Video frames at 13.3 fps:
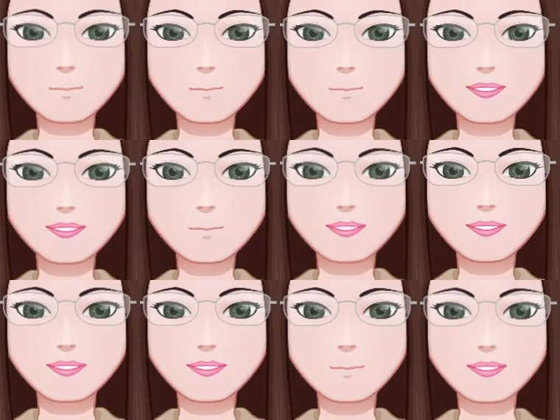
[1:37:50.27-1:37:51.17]
get up
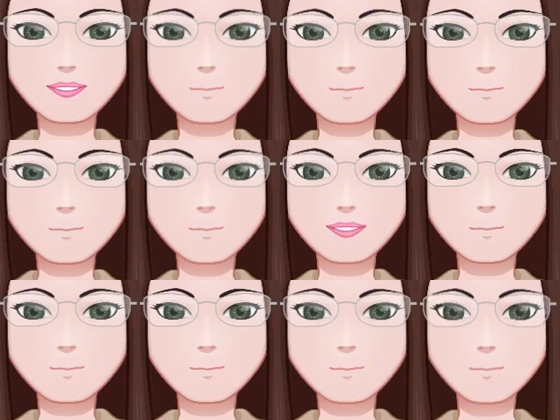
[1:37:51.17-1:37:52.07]
stupidly late
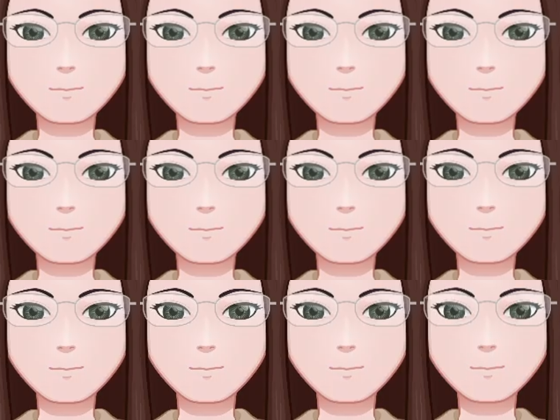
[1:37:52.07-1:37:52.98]
as I usually do,
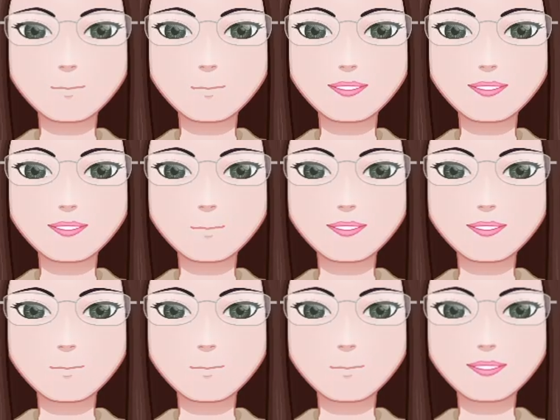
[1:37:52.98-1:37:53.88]
waste
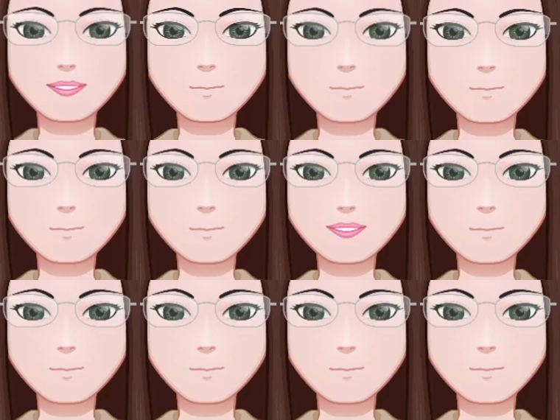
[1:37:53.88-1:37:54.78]
most of the day because I
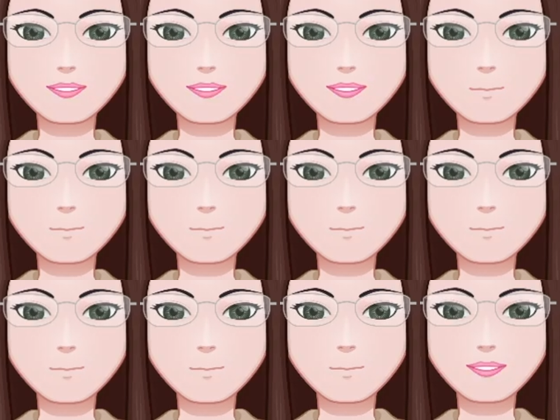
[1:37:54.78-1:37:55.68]
spent most of it in
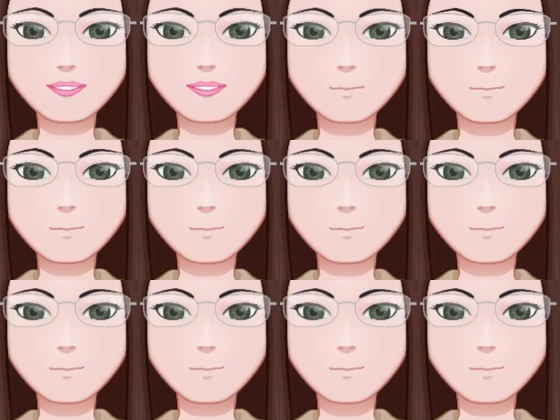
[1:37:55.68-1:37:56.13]
bed.